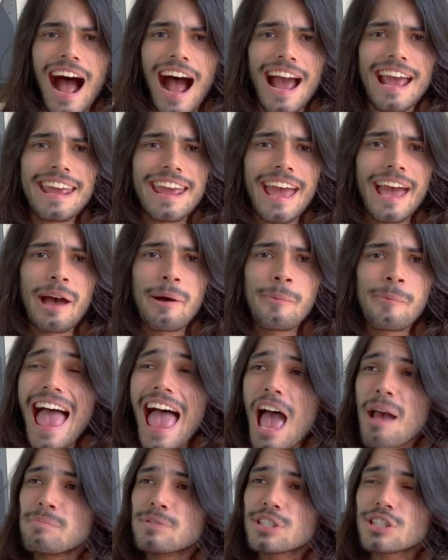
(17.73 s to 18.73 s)
I am
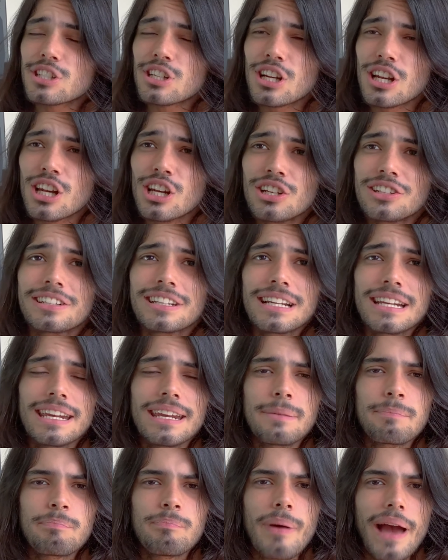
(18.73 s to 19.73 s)

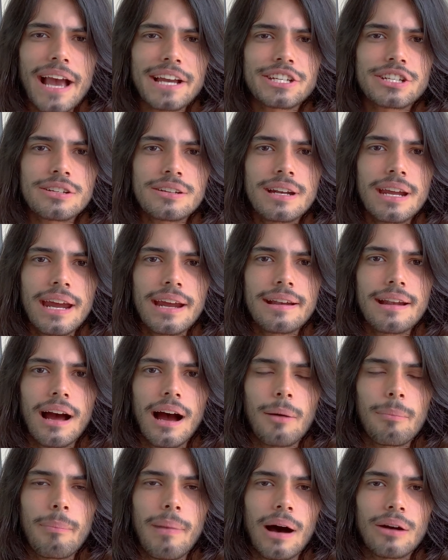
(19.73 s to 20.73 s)
absolutely passionate
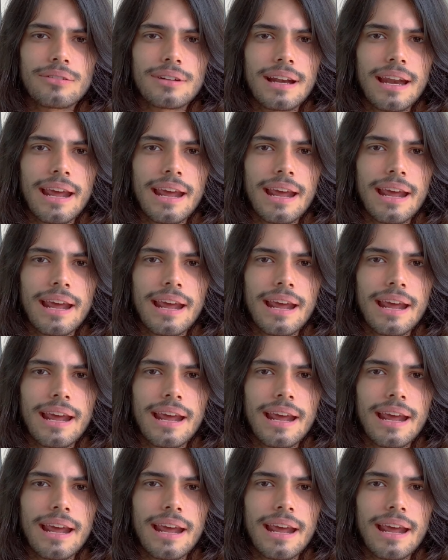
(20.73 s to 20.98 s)
about